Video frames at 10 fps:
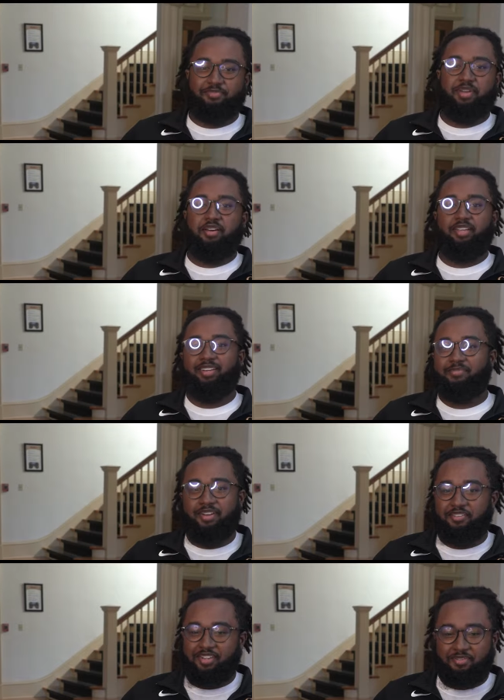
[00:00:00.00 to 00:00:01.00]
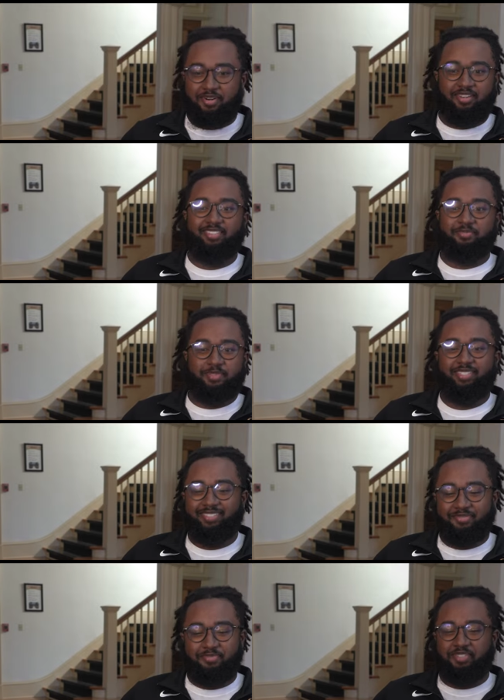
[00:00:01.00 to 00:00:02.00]
about it. I'm not going anywhere else but
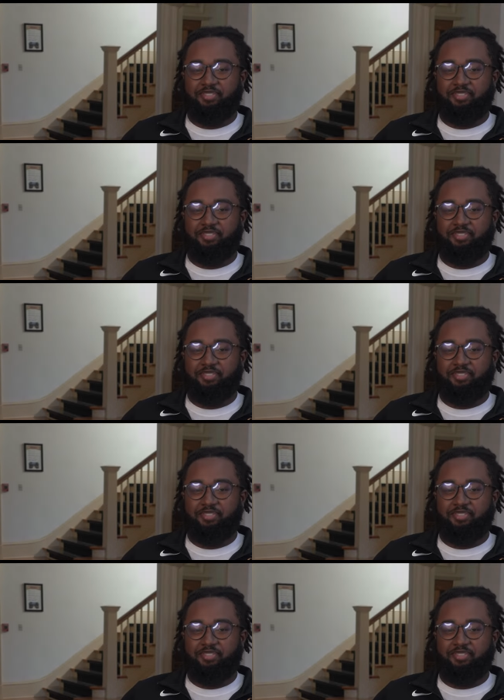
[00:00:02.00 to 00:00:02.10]
with